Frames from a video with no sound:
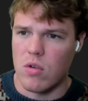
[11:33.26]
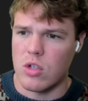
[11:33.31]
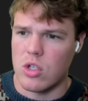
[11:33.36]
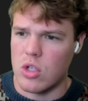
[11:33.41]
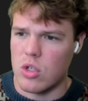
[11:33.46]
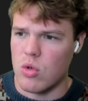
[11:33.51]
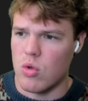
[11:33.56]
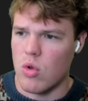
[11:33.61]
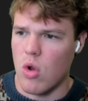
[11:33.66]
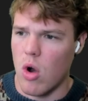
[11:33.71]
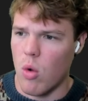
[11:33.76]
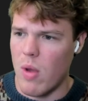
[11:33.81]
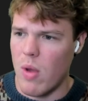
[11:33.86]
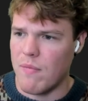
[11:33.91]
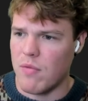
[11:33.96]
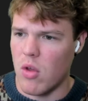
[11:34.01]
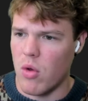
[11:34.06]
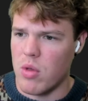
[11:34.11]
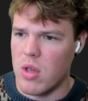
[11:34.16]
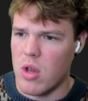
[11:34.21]
to our
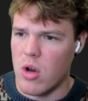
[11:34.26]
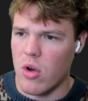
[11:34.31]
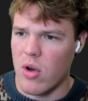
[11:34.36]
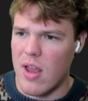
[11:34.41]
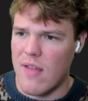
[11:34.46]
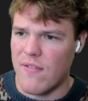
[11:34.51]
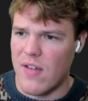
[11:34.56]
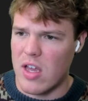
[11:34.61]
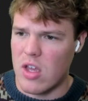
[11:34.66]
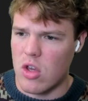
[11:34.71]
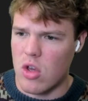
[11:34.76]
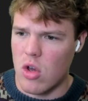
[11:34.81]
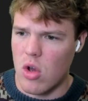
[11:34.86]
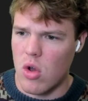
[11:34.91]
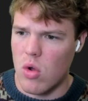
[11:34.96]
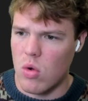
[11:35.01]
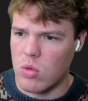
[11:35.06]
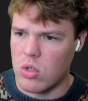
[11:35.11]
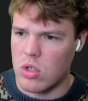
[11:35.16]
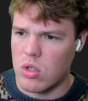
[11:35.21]
Webflow here, if I
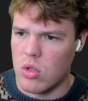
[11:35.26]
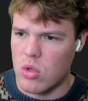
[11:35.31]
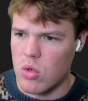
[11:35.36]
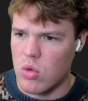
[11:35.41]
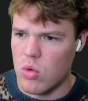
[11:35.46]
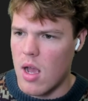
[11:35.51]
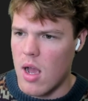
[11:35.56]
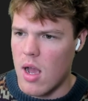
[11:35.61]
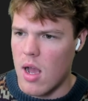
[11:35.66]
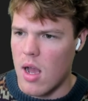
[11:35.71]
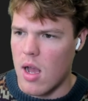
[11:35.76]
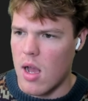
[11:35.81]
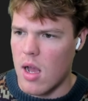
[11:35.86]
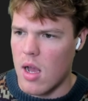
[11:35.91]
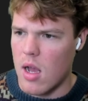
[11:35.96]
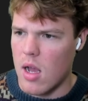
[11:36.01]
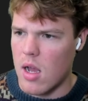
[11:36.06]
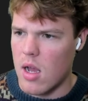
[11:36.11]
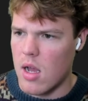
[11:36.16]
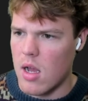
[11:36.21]
go to uh,
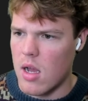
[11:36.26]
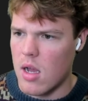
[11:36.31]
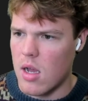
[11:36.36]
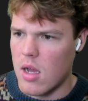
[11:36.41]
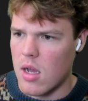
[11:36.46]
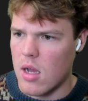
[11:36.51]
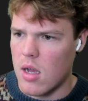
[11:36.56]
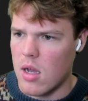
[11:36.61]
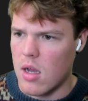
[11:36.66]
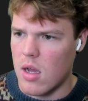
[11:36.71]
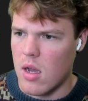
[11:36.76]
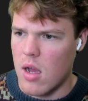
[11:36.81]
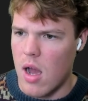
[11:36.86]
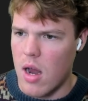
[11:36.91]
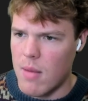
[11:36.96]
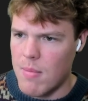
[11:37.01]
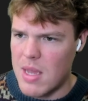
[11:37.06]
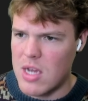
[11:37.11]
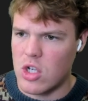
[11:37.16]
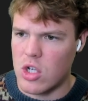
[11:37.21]

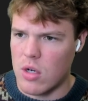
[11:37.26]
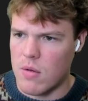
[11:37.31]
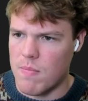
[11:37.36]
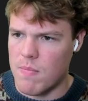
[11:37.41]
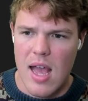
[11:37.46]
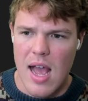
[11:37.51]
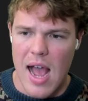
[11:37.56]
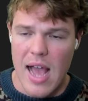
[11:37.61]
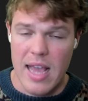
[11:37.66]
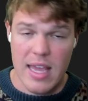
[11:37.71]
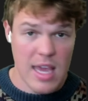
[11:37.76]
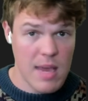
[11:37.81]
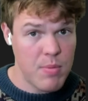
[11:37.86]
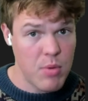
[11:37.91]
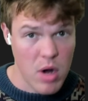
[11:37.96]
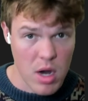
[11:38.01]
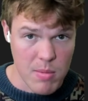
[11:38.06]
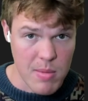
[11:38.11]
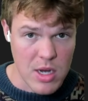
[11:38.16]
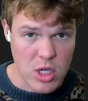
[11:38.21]
automation, I can't put
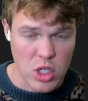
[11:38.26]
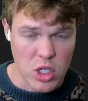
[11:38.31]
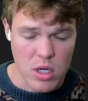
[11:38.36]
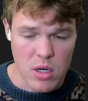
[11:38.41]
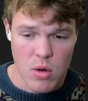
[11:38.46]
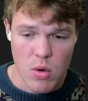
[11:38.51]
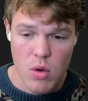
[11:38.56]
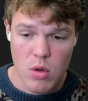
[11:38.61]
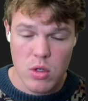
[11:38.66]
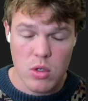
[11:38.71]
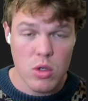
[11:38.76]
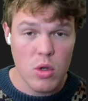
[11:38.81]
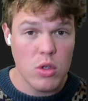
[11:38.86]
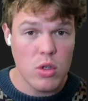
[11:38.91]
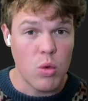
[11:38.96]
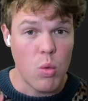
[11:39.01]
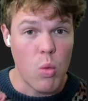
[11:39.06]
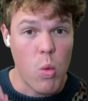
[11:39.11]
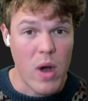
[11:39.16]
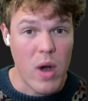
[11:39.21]
automation. So
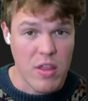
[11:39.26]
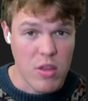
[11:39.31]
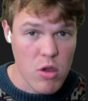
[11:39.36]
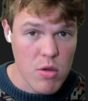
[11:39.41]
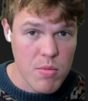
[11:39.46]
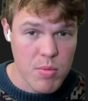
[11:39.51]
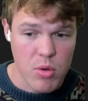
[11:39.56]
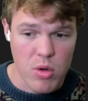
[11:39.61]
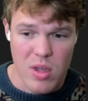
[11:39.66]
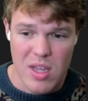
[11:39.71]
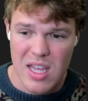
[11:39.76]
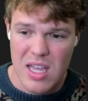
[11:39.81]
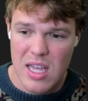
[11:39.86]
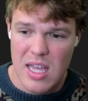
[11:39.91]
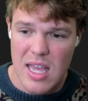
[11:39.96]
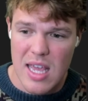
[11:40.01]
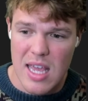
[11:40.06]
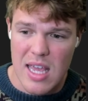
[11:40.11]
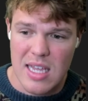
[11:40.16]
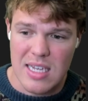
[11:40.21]
what I do put
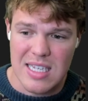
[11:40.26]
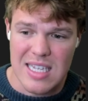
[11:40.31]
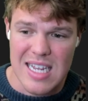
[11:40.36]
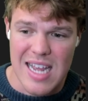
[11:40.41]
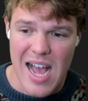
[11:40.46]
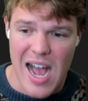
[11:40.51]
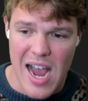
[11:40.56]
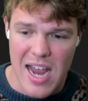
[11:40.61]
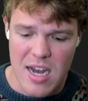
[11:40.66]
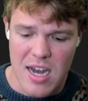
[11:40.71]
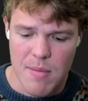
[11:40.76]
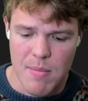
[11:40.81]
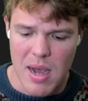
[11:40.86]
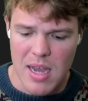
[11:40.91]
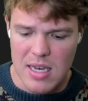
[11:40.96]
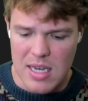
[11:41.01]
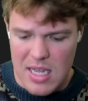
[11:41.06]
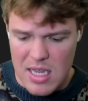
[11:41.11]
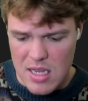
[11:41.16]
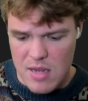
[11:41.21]
is the item
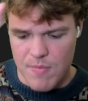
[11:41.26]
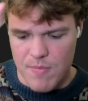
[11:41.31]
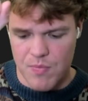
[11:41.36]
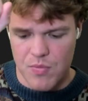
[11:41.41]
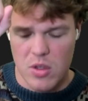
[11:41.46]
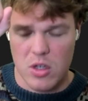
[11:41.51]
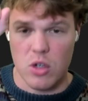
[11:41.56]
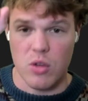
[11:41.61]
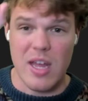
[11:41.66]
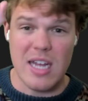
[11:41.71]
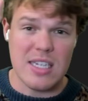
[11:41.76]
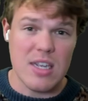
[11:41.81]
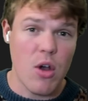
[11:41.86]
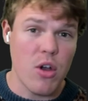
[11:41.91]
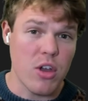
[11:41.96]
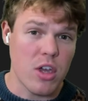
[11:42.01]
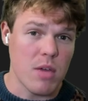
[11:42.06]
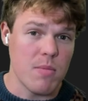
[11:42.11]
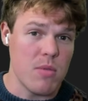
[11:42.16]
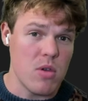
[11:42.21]
ID. So that's how it
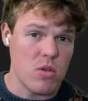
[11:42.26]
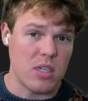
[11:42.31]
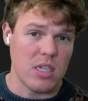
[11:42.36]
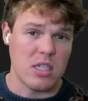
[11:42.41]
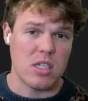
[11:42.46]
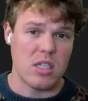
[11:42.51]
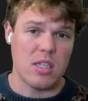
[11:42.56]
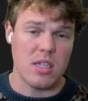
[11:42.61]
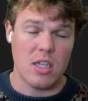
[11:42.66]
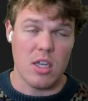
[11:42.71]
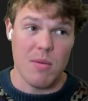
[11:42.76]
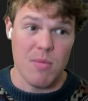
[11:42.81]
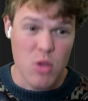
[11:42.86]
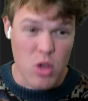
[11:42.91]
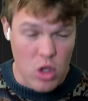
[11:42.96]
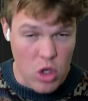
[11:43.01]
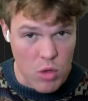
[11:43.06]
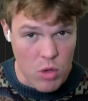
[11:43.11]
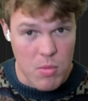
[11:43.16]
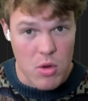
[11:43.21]
commutes and
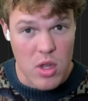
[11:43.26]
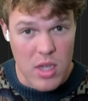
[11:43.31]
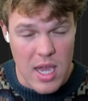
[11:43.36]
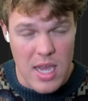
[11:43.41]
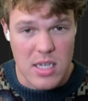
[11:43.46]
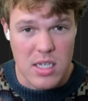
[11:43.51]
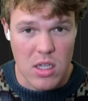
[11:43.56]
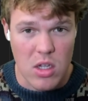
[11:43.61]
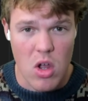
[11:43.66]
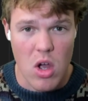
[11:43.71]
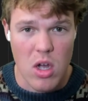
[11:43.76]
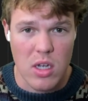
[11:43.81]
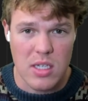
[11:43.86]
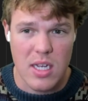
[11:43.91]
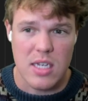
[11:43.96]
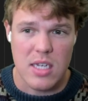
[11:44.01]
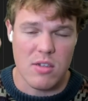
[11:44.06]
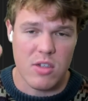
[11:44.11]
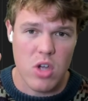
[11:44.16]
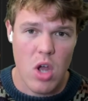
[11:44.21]
commu communicates in the
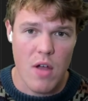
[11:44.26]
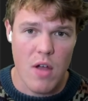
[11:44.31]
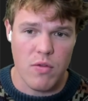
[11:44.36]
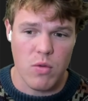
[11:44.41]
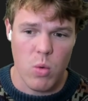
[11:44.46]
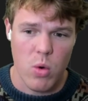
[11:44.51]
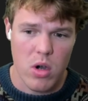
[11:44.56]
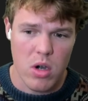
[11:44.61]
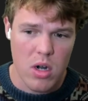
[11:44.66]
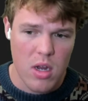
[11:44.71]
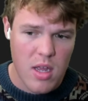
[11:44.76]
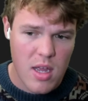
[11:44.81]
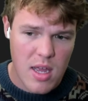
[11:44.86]
context of software